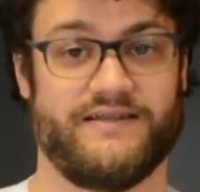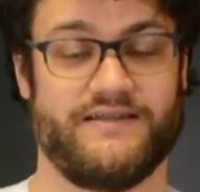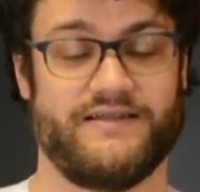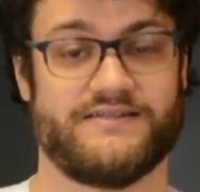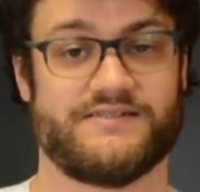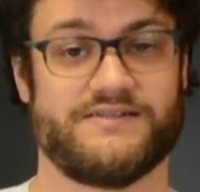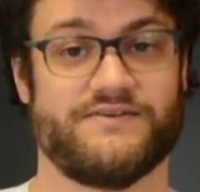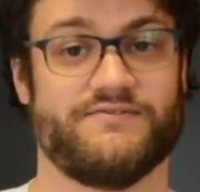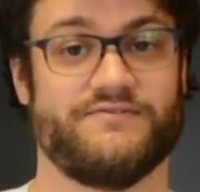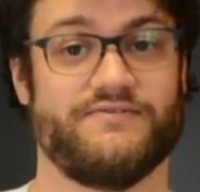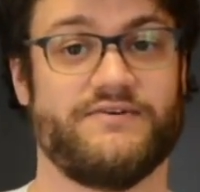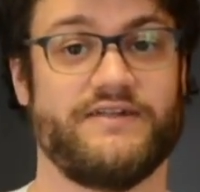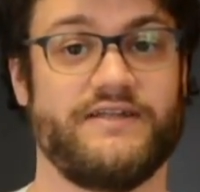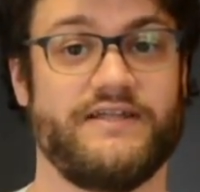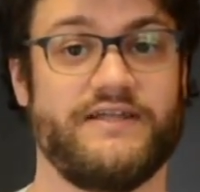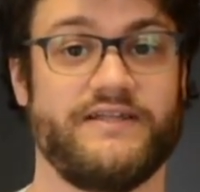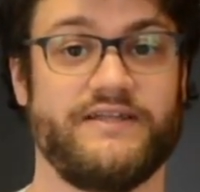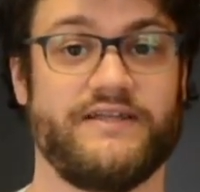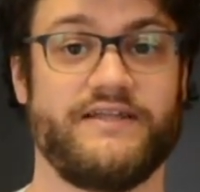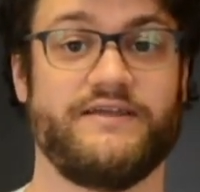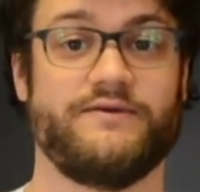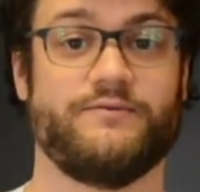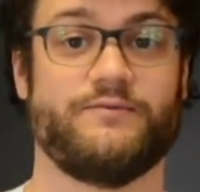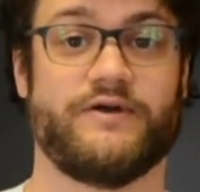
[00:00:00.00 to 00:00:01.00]
It's a really
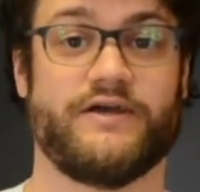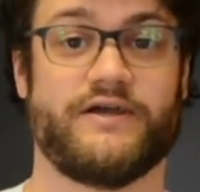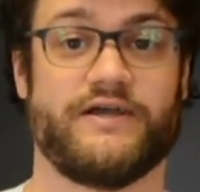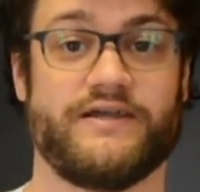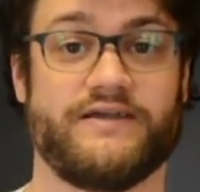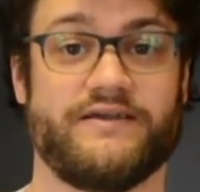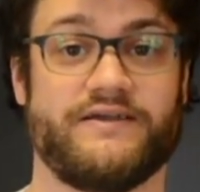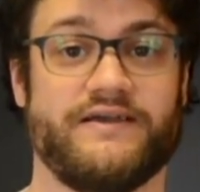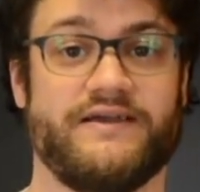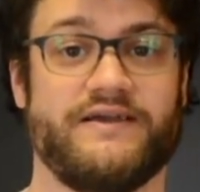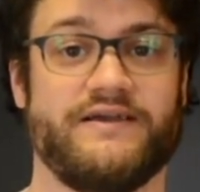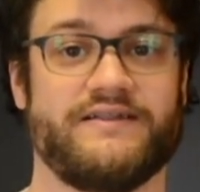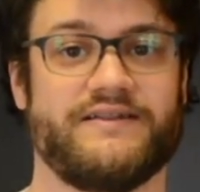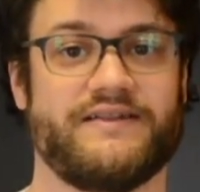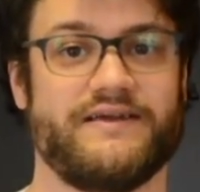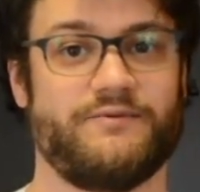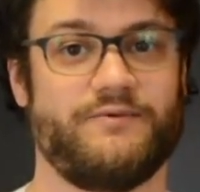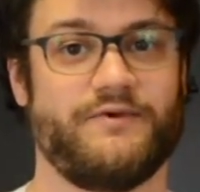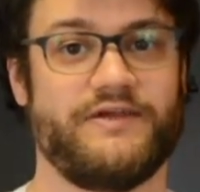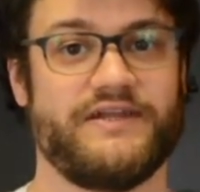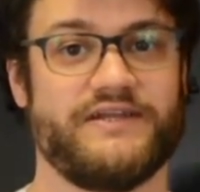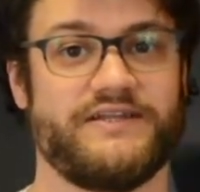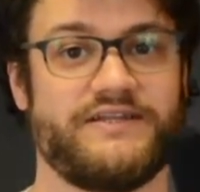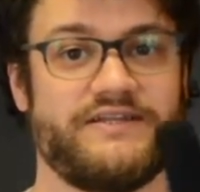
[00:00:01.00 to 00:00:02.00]
neat way that
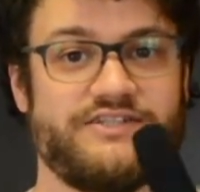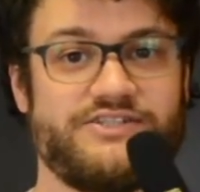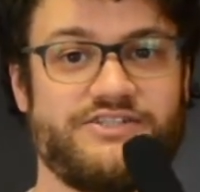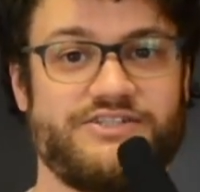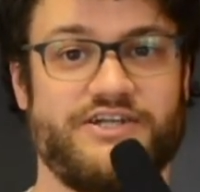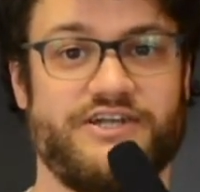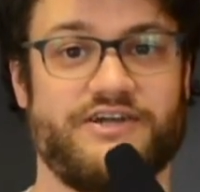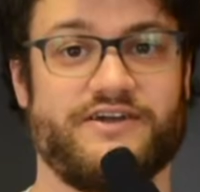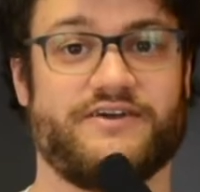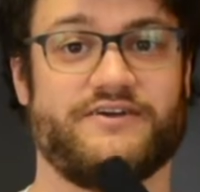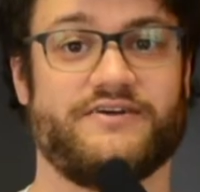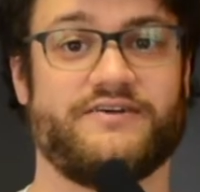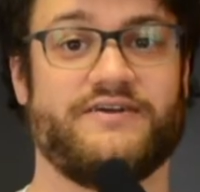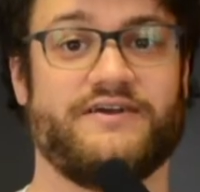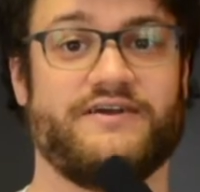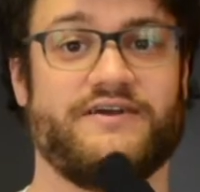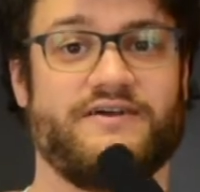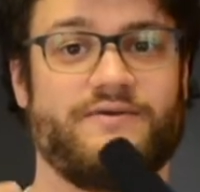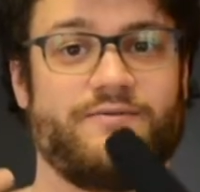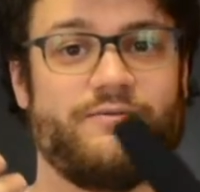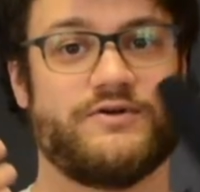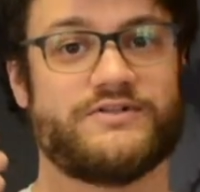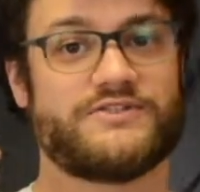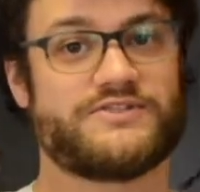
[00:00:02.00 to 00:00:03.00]
we get to share
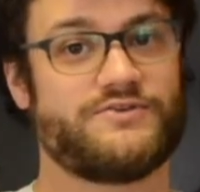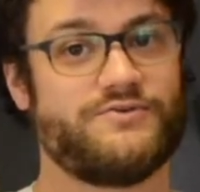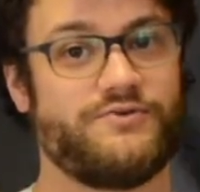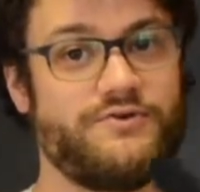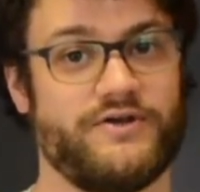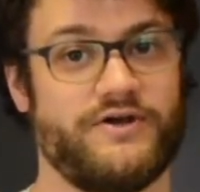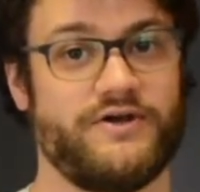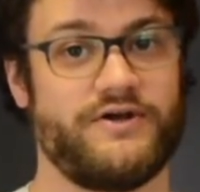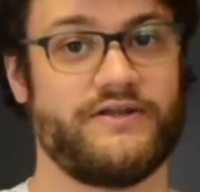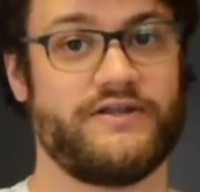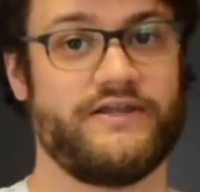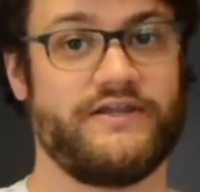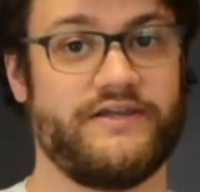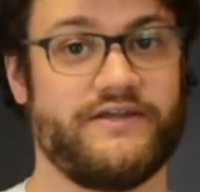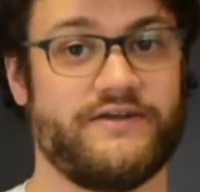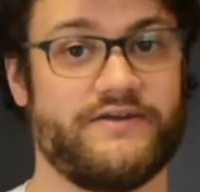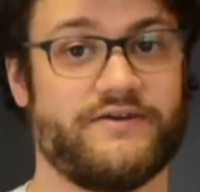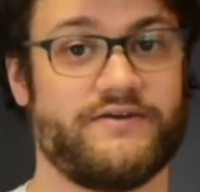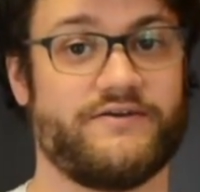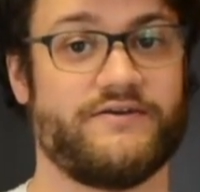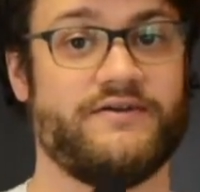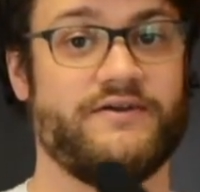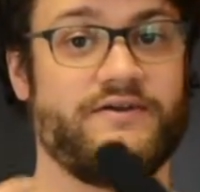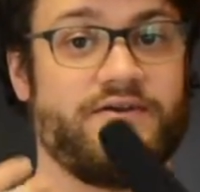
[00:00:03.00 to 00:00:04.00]
what's going on
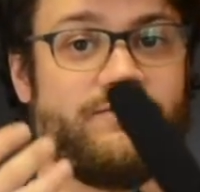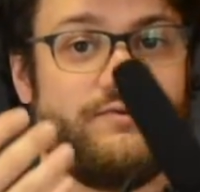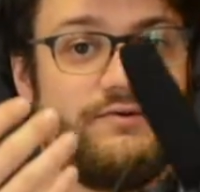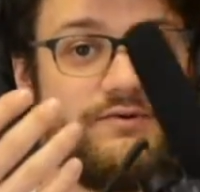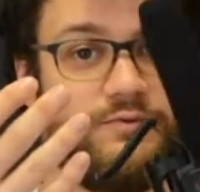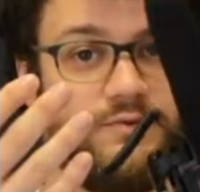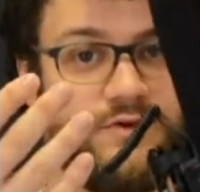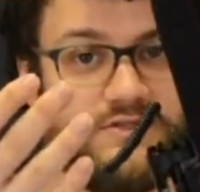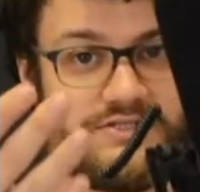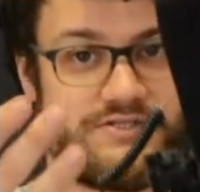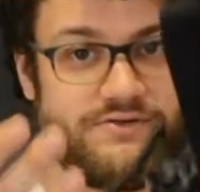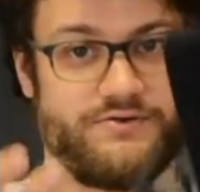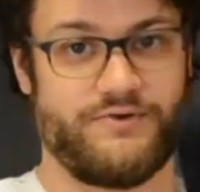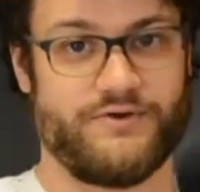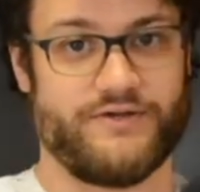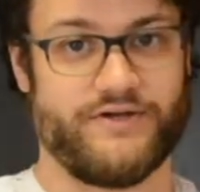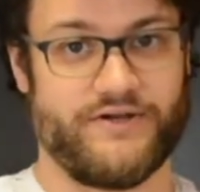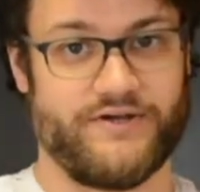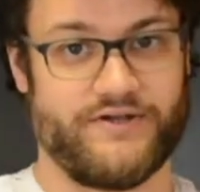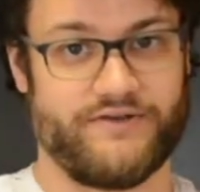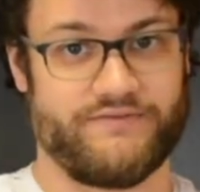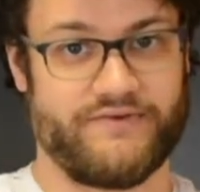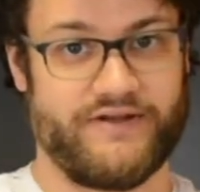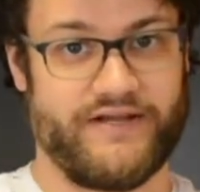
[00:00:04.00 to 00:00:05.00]
here with what's going
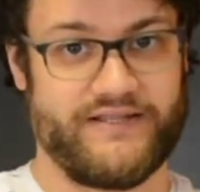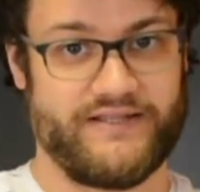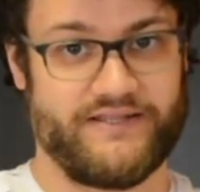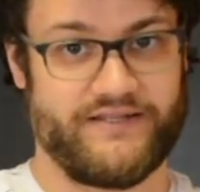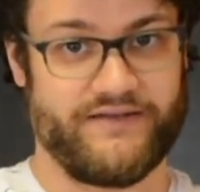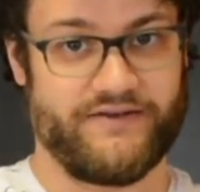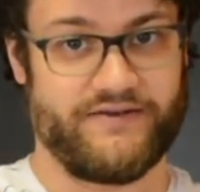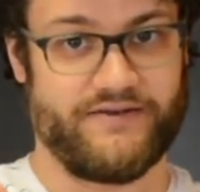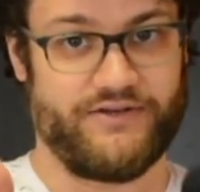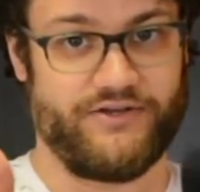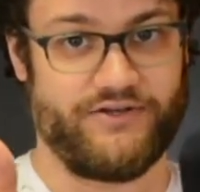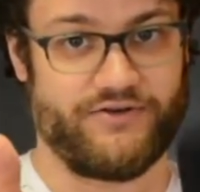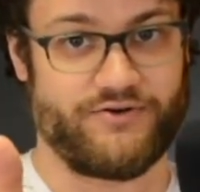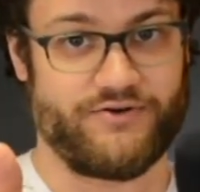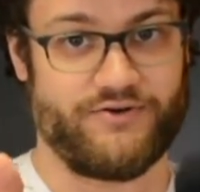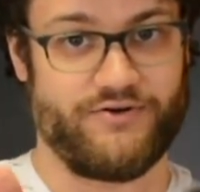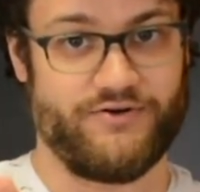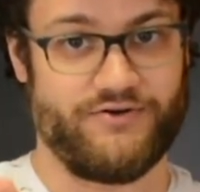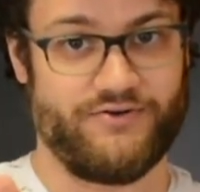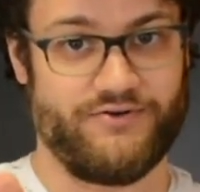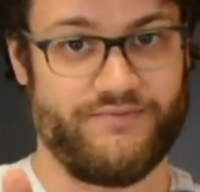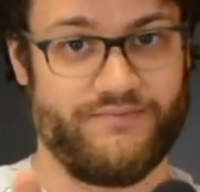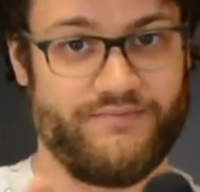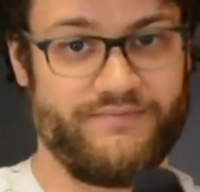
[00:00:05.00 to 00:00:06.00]
on right there in your
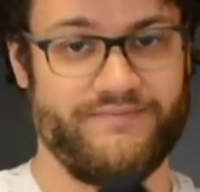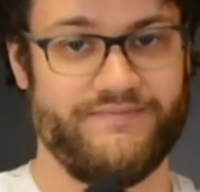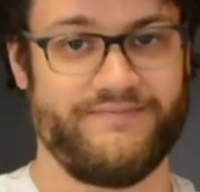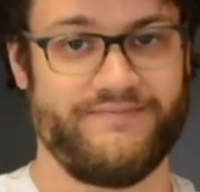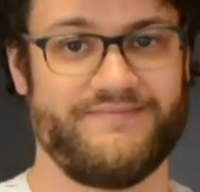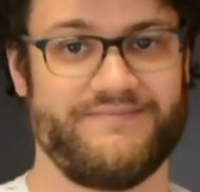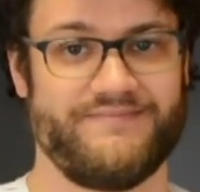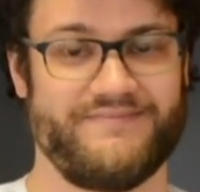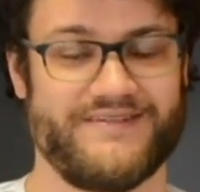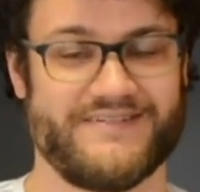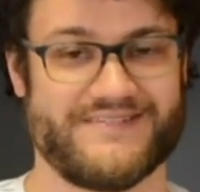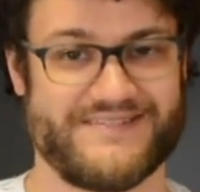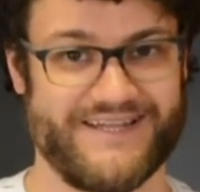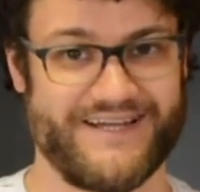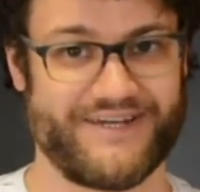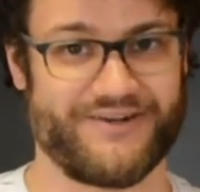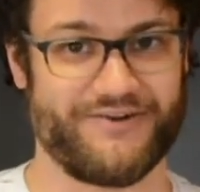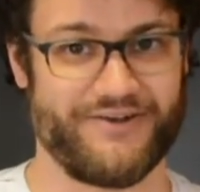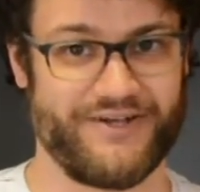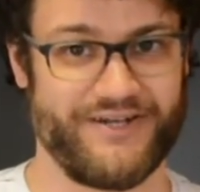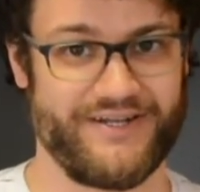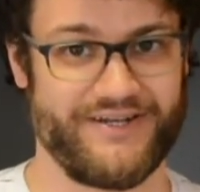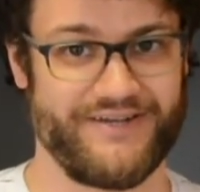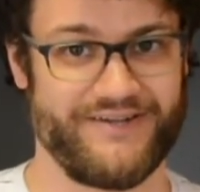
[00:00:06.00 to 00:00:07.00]
home. Isn't that
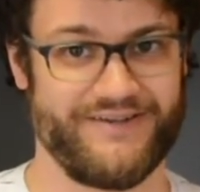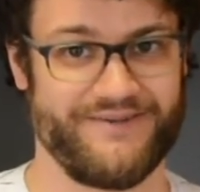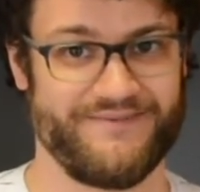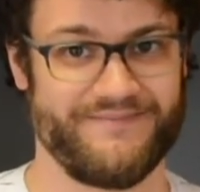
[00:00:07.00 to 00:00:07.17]
great?